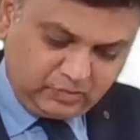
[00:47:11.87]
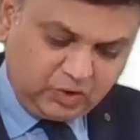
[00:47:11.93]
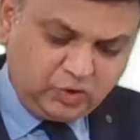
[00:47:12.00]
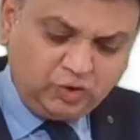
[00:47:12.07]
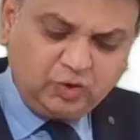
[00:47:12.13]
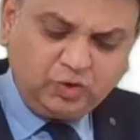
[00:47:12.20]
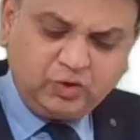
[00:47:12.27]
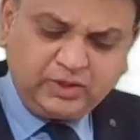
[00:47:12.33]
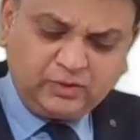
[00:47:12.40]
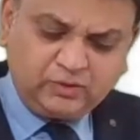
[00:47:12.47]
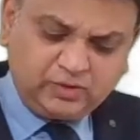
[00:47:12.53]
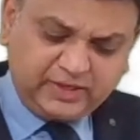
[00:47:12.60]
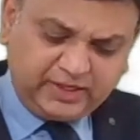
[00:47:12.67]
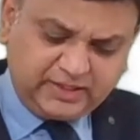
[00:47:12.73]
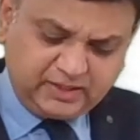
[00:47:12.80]
You don't have to
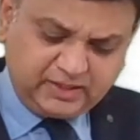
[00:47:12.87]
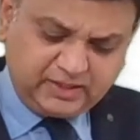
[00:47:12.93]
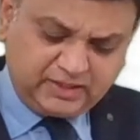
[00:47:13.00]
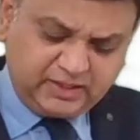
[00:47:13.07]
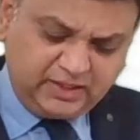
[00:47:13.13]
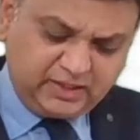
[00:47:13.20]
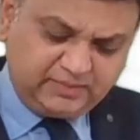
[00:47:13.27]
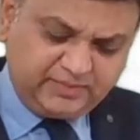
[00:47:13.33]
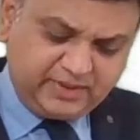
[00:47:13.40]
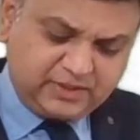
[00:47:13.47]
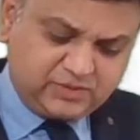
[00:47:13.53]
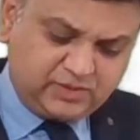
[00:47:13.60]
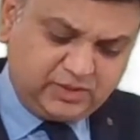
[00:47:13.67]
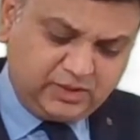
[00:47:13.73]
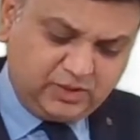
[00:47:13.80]
write anything. Let me
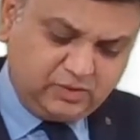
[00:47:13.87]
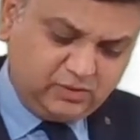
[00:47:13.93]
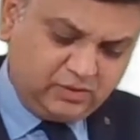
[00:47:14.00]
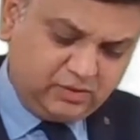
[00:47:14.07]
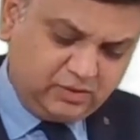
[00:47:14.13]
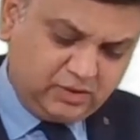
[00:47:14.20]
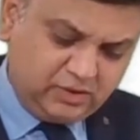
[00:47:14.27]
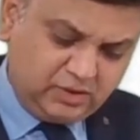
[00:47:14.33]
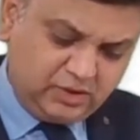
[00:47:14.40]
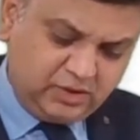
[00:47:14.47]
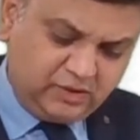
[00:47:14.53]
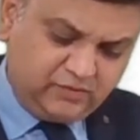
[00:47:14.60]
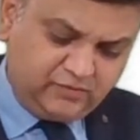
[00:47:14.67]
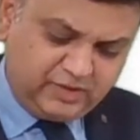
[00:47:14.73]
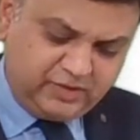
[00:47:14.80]
explain you.
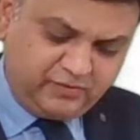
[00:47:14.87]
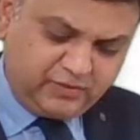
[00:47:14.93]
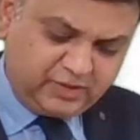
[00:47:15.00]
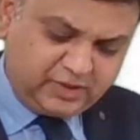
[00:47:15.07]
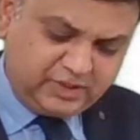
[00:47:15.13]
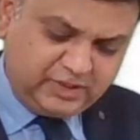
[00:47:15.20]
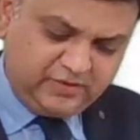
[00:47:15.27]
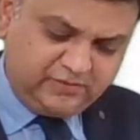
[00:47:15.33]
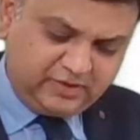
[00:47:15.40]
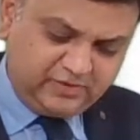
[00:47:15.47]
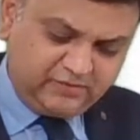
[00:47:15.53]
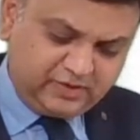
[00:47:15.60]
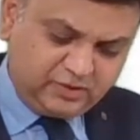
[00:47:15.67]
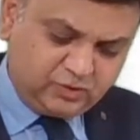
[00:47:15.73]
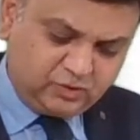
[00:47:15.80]
140,
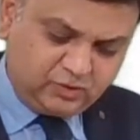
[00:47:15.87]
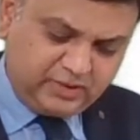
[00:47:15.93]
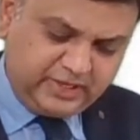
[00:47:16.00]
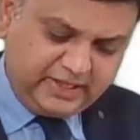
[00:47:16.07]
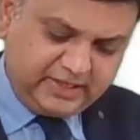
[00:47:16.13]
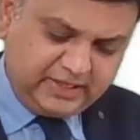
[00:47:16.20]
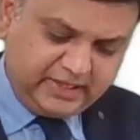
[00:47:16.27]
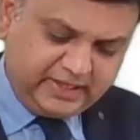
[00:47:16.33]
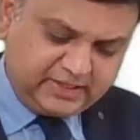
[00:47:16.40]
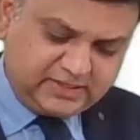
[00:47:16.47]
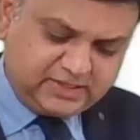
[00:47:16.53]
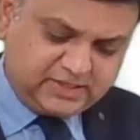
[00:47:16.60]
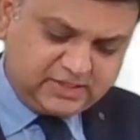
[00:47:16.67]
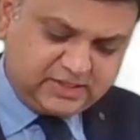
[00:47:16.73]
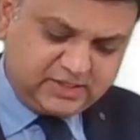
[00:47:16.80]
112,
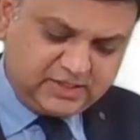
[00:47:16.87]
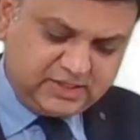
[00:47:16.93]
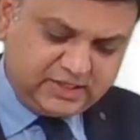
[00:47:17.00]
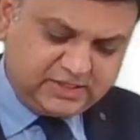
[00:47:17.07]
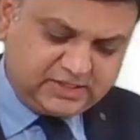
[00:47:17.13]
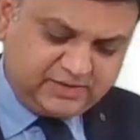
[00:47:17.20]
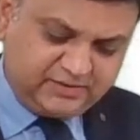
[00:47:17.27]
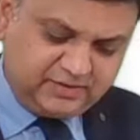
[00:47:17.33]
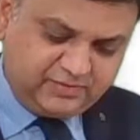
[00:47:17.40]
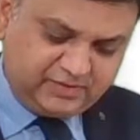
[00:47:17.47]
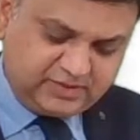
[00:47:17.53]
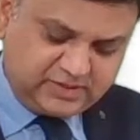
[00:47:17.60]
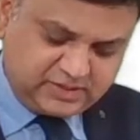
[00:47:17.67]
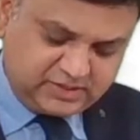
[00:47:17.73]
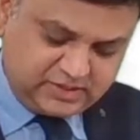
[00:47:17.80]
89,600 and
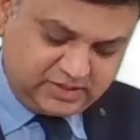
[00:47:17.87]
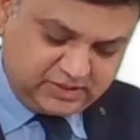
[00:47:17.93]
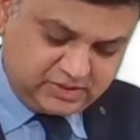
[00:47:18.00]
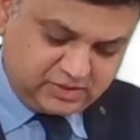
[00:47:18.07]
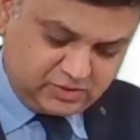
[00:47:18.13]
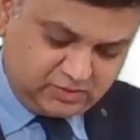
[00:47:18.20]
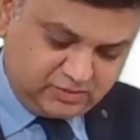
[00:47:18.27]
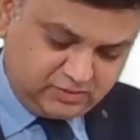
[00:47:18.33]
71680.